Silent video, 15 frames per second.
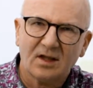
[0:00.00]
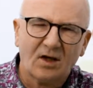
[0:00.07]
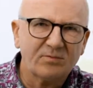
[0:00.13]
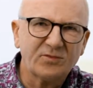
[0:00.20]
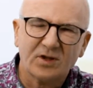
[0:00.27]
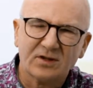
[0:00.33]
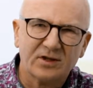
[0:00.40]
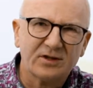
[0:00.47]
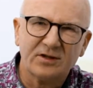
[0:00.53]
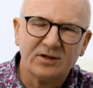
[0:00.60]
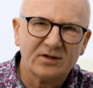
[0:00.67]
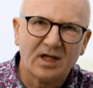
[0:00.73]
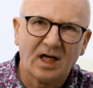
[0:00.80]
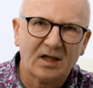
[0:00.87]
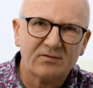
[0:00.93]
I'm not going to
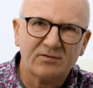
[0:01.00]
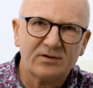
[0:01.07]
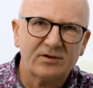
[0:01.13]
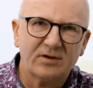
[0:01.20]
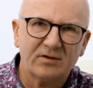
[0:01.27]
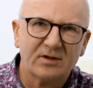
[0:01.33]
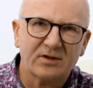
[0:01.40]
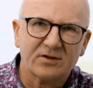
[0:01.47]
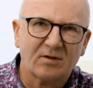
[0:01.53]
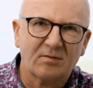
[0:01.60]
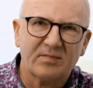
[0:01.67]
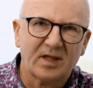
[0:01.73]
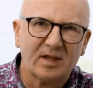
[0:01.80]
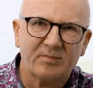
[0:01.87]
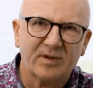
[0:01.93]
use 100 units
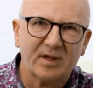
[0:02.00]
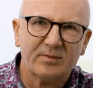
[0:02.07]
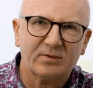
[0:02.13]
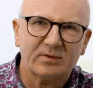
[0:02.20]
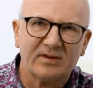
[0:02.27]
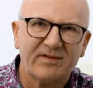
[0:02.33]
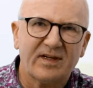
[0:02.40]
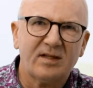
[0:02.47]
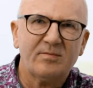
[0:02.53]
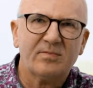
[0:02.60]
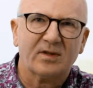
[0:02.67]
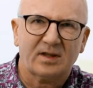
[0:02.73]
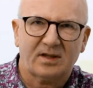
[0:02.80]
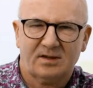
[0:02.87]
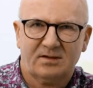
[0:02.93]
on many people, if
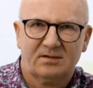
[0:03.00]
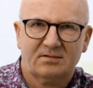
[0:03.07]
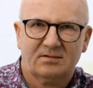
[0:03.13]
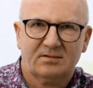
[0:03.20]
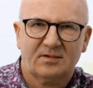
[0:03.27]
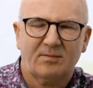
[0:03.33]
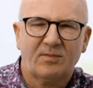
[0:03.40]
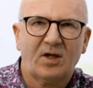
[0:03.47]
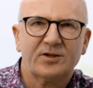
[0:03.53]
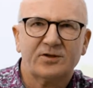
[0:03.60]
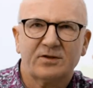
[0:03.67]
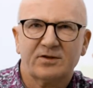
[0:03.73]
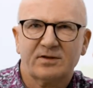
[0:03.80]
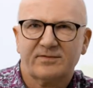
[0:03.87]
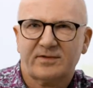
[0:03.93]
anybody. I might
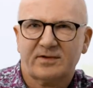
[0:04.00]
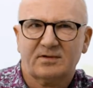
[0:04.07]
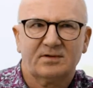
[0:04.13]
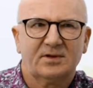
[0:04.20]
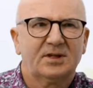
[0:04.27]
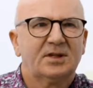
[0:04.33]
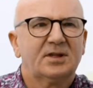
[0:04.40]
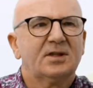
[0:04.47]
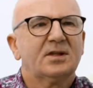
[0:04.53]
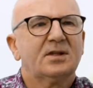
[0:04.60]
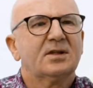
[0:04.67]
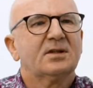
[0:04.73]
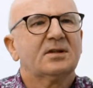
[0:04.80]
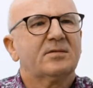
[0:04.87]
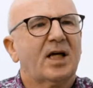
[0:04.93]
use it for
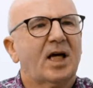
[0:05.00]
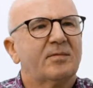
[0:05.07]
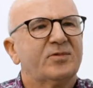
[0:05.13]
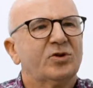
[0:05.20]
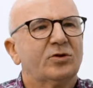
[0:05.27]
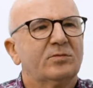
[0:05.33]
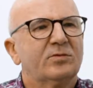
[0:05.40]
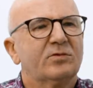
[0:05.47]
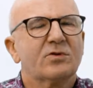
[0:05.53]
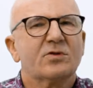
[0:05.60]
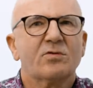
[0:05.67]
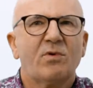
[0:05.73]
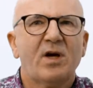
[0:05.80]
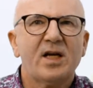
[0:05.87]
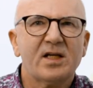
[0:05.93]
abnormal
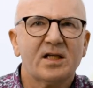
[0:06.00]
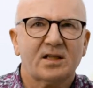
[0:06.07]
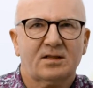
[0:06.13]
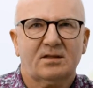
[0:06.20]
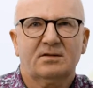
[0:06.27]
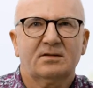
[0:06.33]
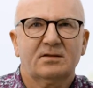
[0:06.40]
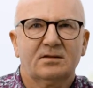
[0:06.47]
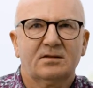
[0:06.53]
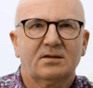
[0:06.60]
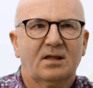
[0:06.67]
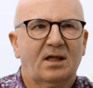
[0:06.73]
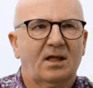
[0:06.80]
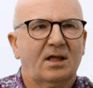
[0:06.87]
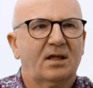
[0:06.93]
sweating,
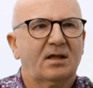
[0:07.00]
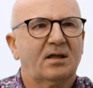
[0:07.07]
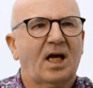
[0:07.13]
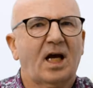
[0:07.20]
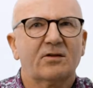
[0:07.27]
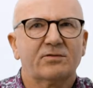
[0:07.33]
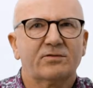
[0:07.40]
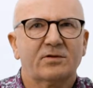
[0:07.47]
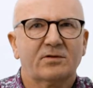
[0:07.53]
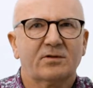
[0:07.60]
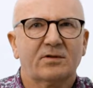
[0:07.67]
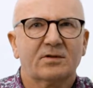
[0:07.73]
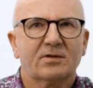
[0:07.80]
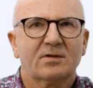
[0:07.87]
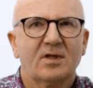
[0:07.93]
100
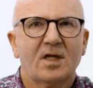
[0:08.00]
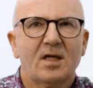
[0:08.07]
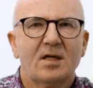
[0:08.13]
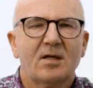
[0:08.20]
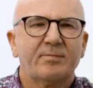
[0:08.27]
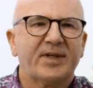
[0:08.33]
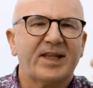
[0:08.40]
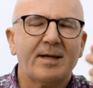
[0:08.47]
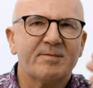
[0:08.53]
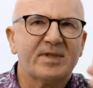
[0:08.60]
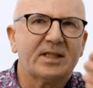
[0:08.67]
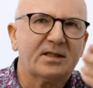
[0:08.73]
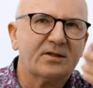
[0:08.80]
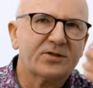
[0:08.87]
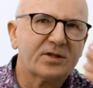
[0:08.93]
units. But that
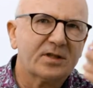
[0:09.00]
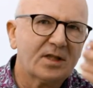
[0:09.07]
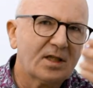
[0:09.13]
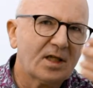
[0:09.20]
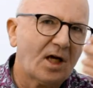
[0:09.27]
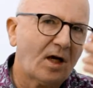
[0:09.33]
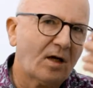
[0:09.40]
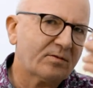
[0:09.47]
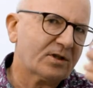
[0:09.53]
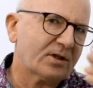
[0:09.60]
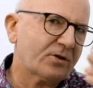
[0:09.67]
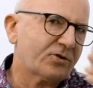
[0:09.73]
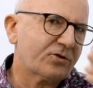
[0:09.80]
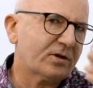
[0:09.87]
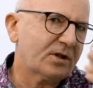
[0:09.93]
means I'm
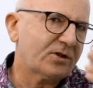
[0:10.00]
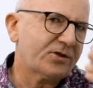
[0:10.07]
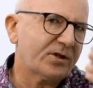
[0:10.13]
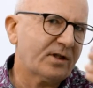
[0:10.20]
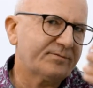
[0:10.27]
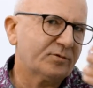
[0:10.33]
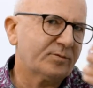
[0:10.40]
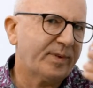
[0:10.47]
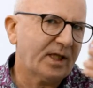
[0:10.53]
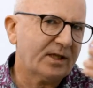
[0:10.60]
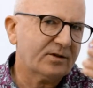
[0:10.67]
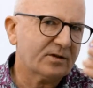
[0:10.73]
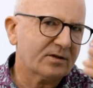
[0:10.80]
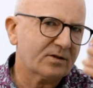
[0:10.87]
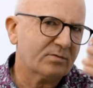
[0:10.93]
going to treat several
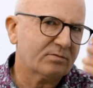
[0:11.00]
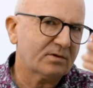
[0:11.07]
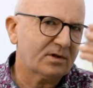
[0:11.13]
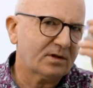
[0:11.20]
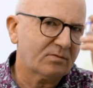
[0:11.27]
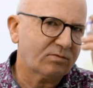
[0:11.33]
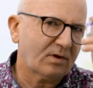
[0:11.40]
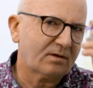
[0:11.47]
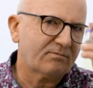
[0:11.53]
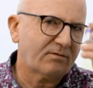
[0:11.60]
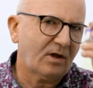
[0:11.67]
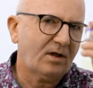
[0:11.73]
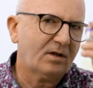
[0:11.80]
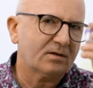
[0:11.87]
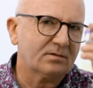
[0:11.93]
patients with this one
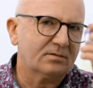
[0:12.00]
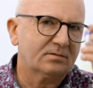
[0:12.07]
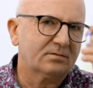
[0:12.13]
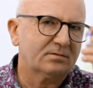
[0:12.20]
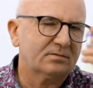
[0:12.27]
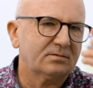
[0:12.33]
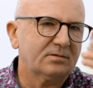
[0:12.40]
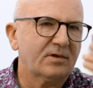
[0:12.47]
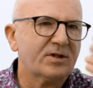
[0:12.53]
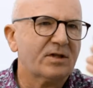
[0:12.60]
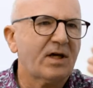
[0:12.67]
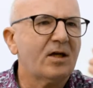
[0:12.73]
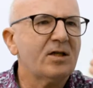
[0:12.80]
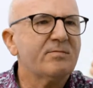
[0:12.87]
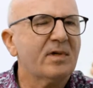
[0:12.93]
vial. It's
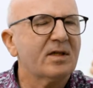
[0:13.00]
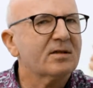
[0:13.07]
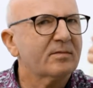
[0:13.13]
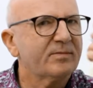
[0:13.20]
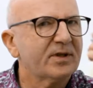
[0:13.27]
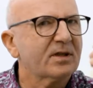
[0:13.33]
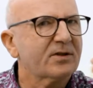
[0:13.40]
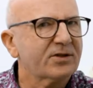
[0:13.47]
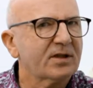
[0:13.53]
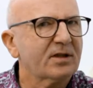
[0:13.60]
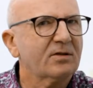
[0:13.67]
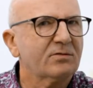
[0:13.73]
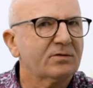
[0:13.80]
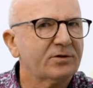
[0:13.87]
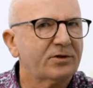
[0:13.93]
only meant to be a
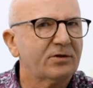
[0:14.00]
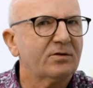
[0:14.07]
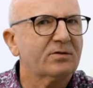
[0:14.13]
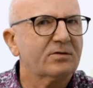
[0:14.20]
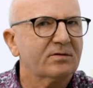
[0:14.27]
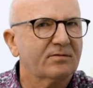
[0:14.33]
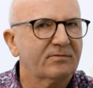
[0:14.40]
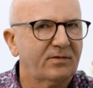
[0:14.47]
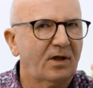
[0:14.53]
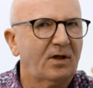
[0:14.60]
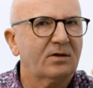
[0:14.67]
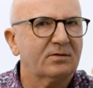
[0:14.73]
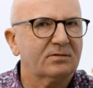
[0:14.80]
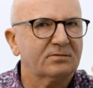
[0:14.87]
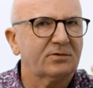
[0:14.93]
single-use
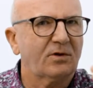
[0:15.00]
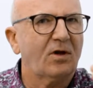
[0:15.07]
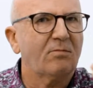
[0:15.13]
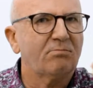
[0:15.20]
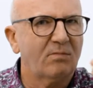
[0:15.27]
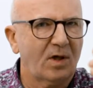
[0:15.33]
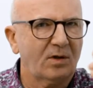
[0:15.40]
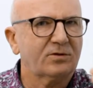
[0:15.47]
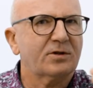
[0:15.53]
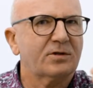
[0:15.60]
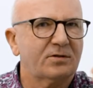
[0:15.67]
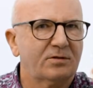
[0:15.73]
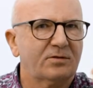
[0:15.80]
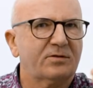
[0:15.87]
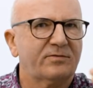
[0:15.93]
vial, not a
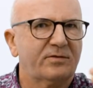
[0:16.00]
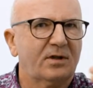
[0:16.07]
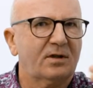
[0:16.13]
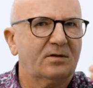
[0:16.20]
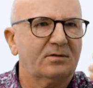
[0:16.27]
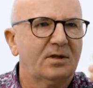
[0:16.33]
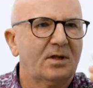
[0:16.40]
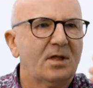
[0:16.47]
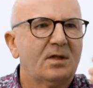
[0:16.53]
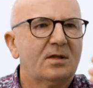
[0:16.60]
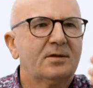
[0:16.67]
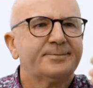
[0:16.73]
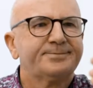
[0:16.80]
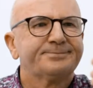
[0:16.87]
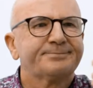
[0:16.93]
multi-use vial.
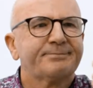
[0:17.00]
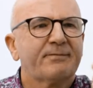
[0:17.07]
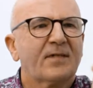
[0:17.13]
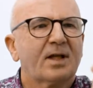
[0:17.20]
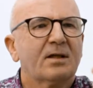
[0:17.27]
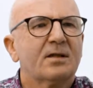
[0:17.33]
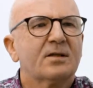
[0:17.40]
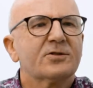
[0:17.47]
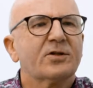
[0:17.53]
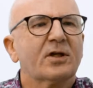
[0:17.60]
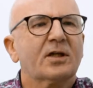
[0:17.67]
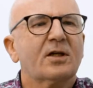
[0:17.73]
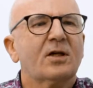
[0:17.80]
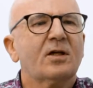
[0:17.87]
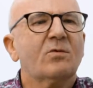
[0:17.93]
So
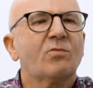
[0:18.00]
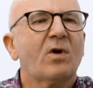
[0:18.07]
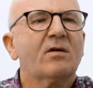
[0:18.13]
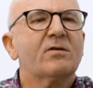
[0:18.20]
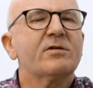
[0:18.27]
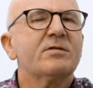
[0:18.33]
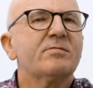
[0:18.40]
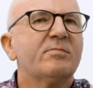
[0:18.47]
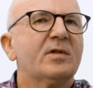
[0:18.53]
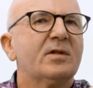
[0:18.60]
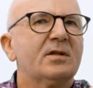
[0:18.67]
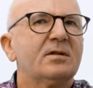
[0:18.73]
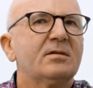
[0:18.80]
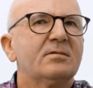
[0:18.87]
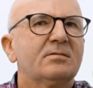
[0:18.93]
it kind of worries
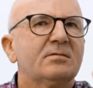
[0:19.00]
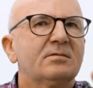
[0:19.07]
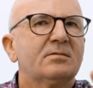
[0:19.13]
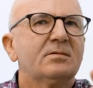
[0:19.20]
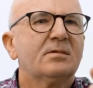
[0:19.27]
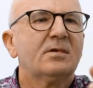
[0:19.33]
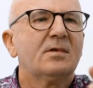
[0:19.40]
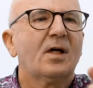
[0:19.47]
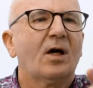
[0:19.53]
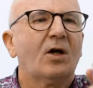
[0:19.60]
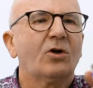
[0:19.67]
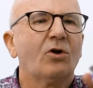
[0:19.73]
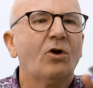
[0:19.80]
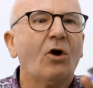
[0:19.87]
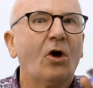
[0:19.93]
me a
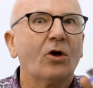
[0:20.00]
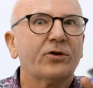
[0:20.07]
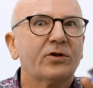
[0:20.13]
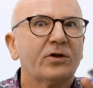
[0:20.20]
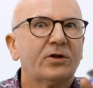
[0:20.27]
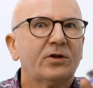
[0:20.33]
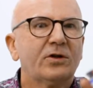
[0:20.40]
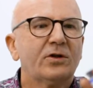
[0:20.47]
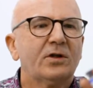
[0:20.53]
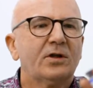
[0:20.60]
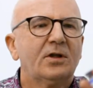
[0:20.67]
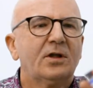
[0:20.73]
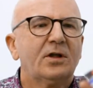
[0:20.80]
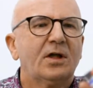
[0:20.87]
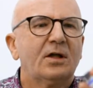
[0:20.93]
lot
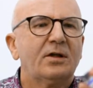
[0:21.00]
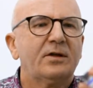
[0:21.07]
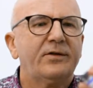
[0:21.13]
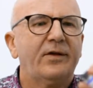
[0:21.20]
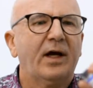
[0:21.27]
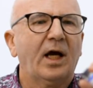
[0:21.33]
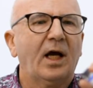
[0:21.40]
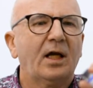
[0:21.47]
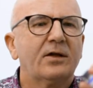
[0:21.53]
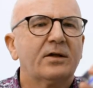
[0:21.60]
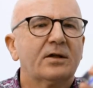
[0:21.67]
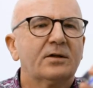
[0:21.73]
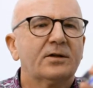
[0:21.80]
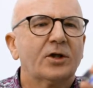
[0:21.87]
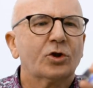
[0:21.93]
that
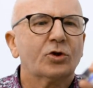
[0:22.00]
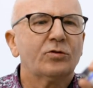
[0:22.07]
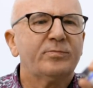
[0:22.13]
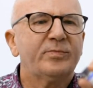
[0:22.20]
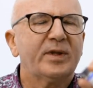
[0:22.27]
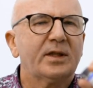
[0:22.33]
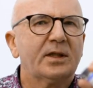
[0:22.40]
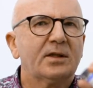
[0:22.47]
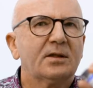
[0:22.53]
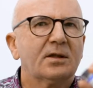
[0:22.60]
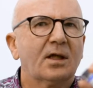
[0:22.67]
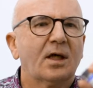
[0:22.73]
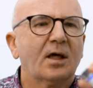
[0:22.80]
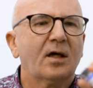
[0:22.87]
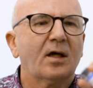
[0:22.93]
there could be
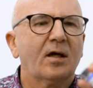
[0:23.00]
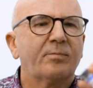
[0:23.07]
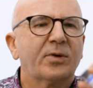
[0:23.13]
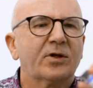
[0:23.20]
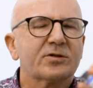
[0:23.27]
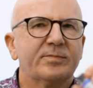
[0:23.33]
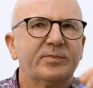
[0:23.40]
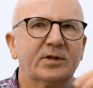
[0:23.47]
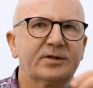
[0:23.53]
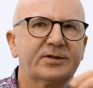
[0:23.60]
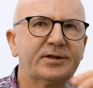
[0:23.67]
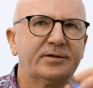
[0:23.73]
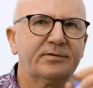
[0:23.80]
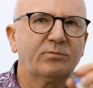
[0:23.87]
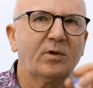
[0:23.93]
a
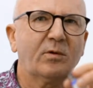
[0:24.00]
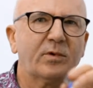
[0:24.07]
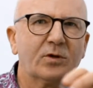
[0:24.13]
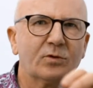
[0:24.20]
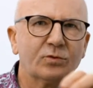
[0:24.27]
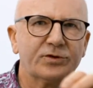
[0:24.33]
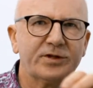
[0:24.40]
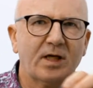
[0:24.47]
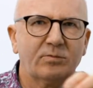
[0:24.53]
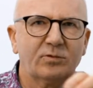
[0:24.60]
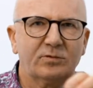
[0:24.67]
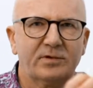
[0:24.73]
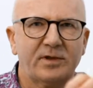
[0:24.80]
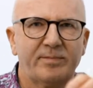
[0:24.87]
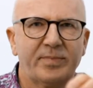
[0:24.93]
possibility of what we call
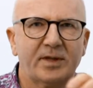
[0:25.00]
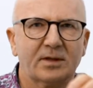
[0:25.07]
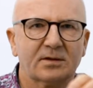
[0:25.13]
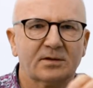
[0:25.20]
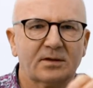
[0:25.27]
double dipping.